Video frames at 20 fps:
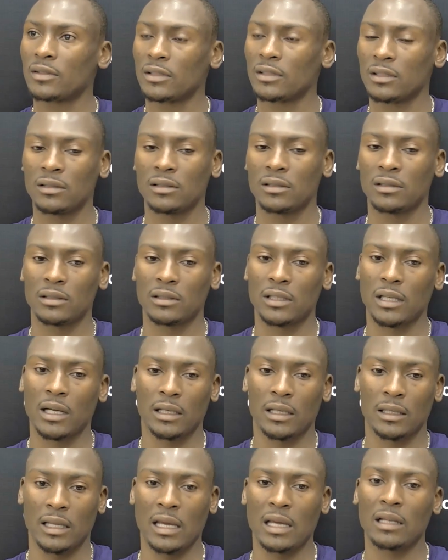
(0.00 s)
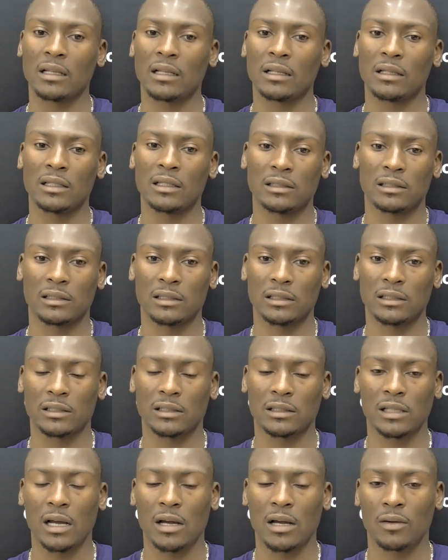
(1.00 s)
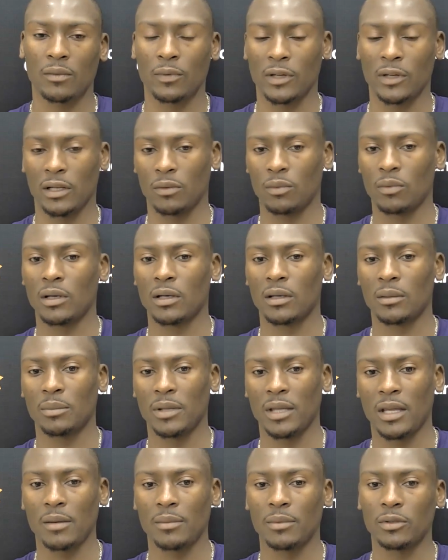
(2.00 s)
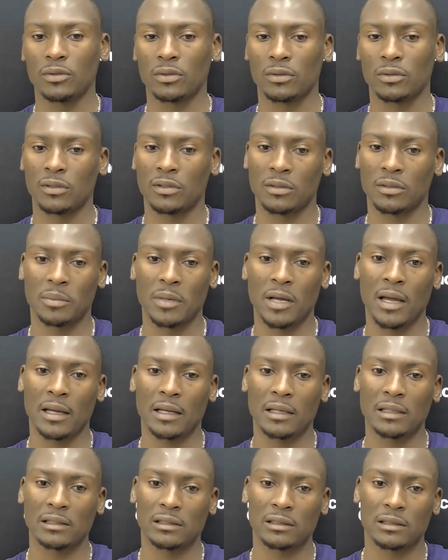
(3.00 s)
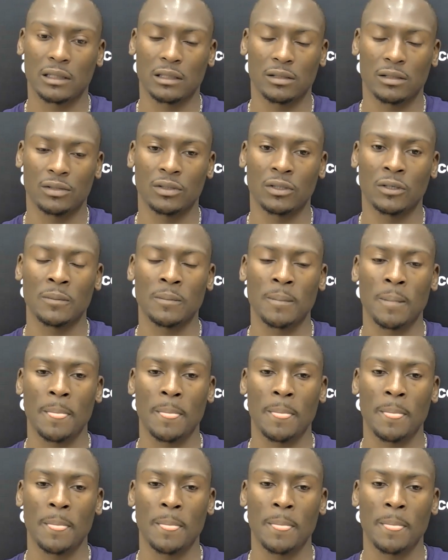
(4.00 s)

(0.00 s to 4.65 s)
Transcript: And at the end of this season, I really want to be able to look back and say, you know,